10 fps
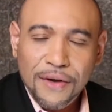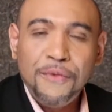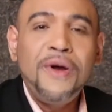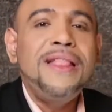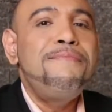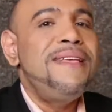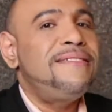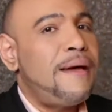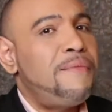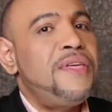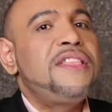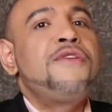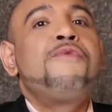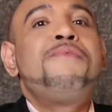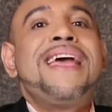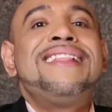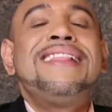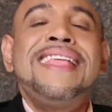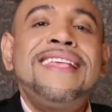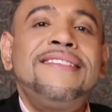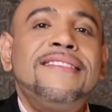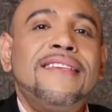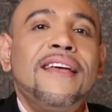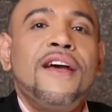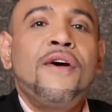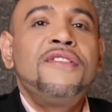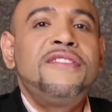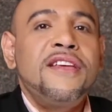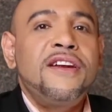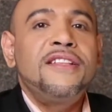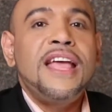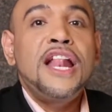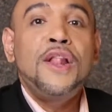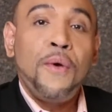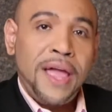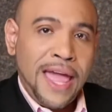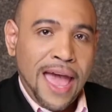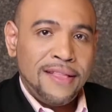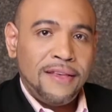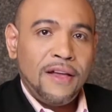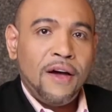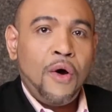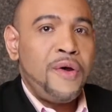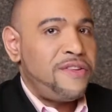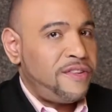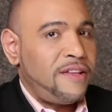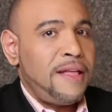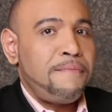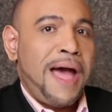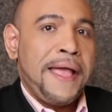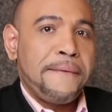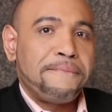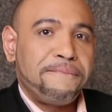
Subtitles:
would it be something that you would be at least considered in looking at or interested in buying?